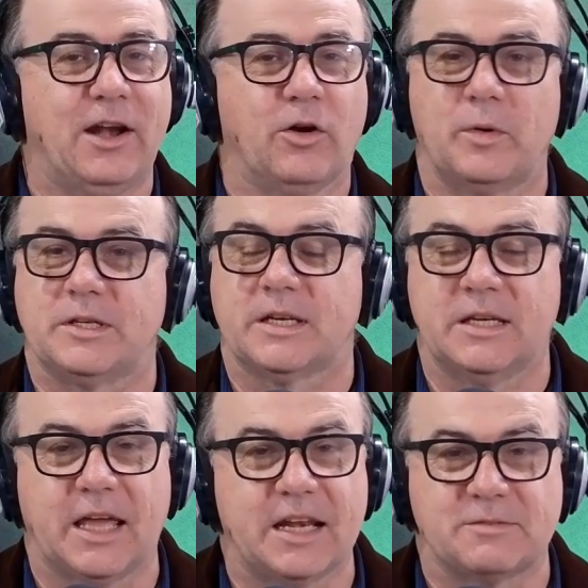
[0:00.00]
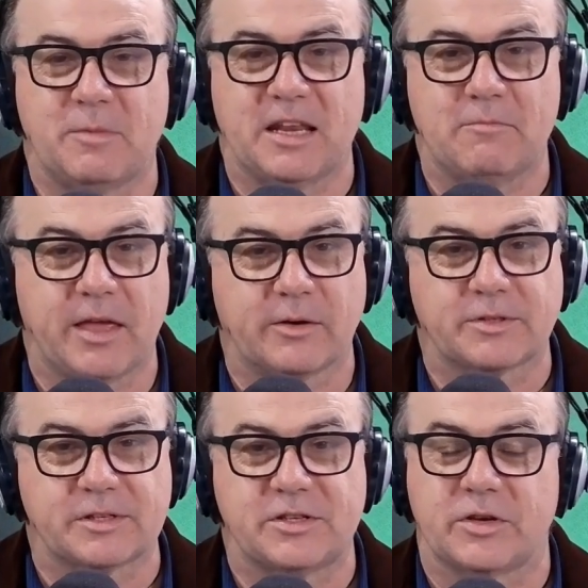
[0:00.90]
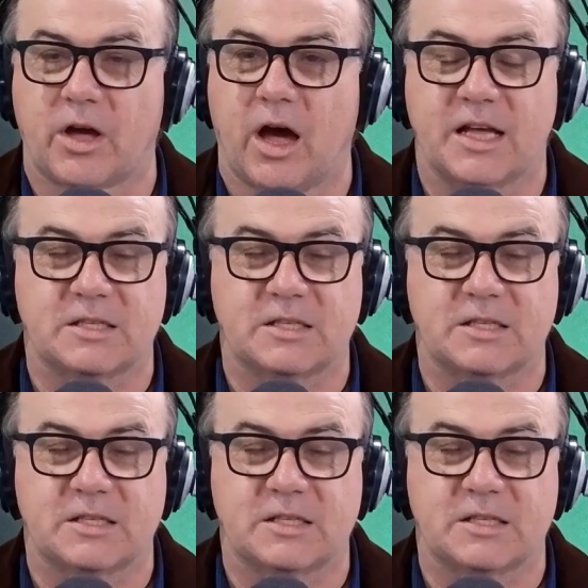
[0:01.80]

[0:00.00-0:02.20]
look, we didn't get as many medals as you guys,